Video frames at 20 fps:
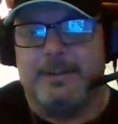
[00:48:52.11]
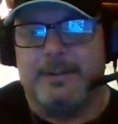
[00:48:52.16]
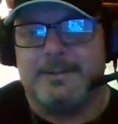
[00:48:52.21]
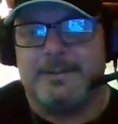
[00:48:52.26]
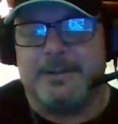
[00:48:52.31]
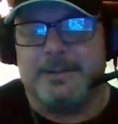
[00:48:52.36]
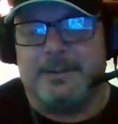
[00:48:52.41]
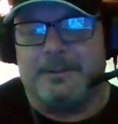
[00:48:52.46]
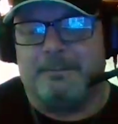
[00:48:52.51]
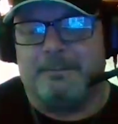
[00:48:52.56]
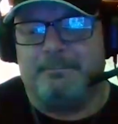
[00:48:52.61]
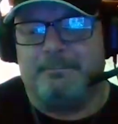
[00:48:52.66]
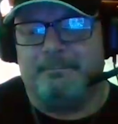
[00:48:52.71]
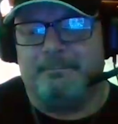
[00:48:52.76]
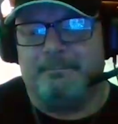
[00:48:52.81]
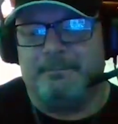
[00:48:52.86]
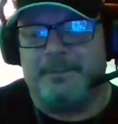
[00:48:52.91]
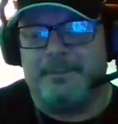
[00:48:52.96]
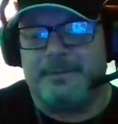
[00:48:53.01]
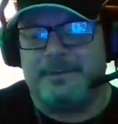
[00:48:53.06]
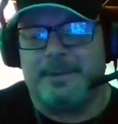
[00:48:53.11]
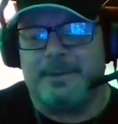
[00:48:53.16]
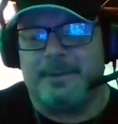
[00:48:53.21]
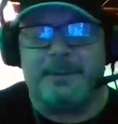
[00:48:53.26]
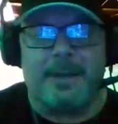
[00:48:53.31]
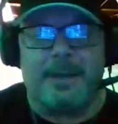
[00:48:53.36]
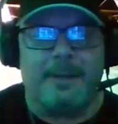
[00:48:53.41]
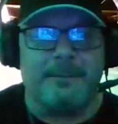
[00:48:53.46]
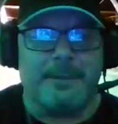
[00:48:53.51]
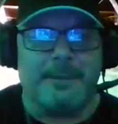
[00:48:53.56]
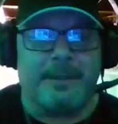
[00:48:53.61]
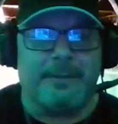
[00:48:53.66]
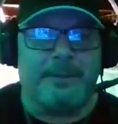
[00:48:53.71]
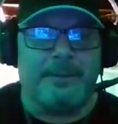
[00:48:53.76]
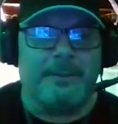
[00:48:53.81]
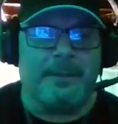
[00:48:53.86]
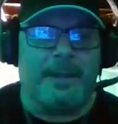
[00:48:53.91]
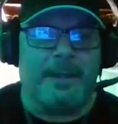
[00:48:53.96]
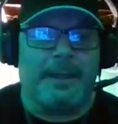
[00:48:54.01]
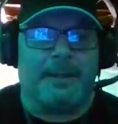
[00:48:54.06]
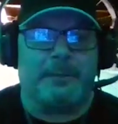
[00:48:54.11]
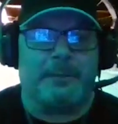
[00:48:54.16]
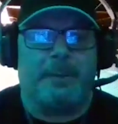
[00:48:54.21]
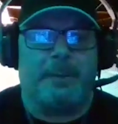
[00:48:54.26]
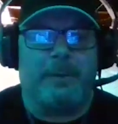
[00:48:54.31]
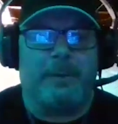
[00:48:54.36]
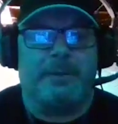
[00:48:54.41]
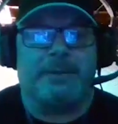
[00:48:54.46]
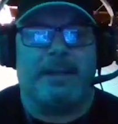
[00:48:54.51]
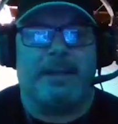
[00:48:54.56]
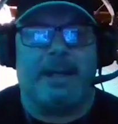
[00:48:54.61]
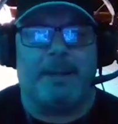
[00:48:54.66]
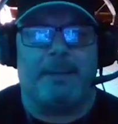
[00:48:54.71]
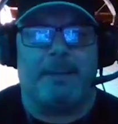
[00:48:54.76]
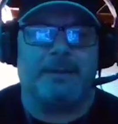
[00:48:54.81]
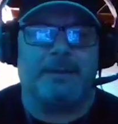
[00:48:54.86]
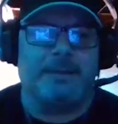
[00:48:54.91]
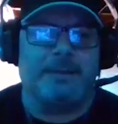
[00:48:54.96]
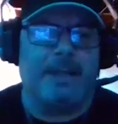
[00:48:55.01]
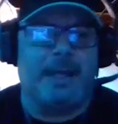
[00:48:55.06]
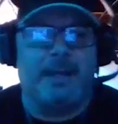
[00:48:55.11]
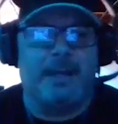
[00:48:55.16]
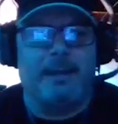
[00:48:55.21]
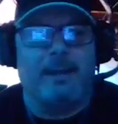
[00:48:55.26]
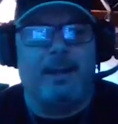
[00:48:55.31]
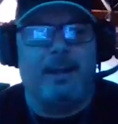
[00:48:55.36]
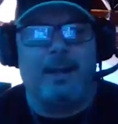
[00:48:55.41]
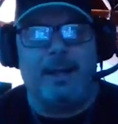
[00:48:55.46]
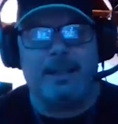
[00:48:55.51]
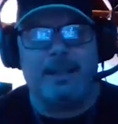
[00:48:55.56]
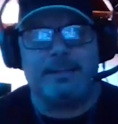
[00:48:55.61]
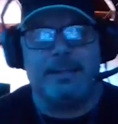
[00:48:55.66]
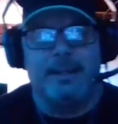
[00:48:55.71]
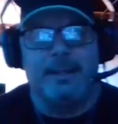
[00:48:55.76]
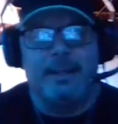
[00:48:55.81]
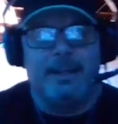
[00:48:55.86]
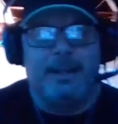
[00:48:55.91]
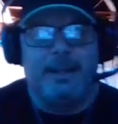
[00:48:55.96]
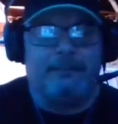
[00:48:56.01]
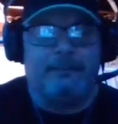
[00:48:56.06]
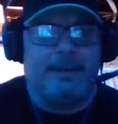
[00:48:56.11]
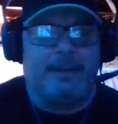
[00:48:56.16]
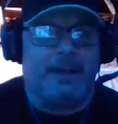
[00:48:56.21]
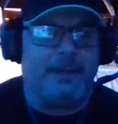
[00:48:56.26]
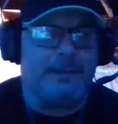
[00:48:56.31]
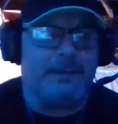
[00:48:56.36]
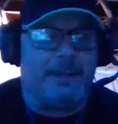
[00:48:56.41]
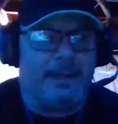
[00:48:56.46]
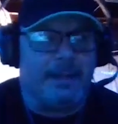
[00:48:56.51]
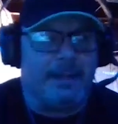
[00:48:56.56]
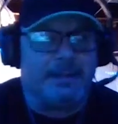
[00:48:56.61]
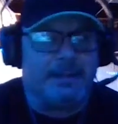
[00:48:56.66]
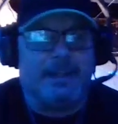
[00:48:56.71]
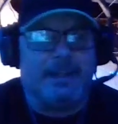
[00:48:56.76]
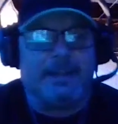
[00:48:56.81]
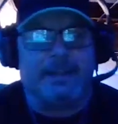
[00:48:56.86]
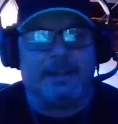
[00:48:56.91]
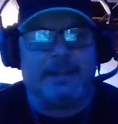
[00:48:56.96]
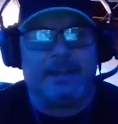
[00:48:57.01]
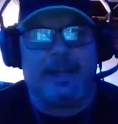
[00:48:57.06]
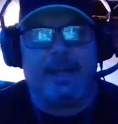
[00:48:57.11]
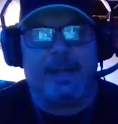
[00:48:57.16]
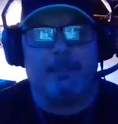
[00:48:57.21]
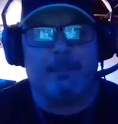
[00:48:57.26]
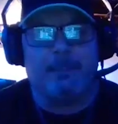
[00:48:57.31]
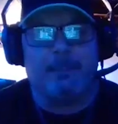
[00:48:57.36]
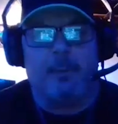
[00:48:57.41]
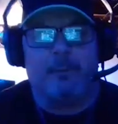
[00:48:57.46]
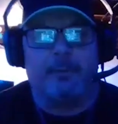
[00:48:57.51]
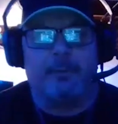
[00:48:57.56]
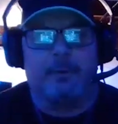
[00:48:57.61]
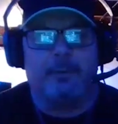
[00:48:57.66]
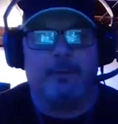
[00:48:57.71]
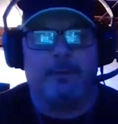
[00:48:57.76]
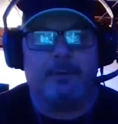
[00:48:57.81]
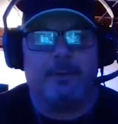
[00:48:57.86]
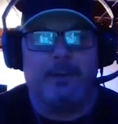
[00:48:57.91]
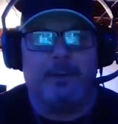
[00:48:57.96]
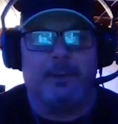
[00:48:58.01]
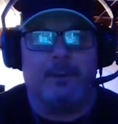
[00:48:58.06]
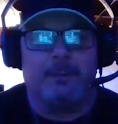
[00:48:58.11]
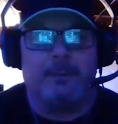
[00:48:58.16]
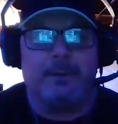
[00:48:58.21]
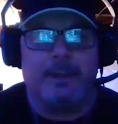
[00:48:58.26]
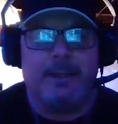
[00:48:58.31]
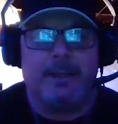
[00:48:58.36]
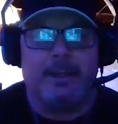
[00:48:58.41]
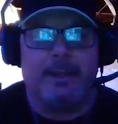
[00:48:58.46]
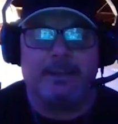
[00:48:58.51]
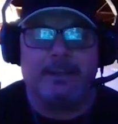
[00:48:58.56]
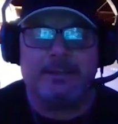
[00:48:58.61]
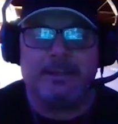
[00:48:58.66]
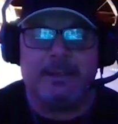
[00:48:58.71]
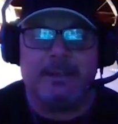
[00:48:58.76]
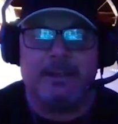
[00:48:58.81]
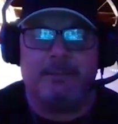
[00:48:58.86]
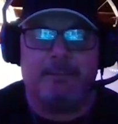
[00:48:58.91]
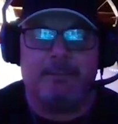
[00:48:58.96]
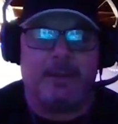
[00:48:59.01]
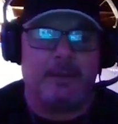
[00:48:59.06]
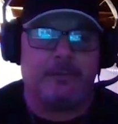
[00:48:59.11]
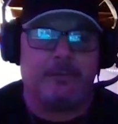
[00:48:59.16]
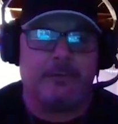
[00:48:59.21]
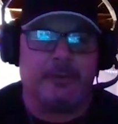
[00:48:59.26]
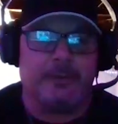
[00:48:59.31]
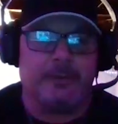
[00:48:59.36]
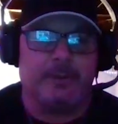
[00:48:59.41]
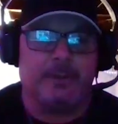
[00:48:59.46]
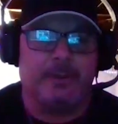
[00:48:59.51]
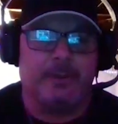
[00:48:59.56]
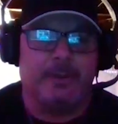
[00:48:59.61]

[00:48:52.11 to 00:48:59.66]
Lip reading: So sometimes I experience that, but it's not a loss. If anything, it's like a camp over, and it's an adventure.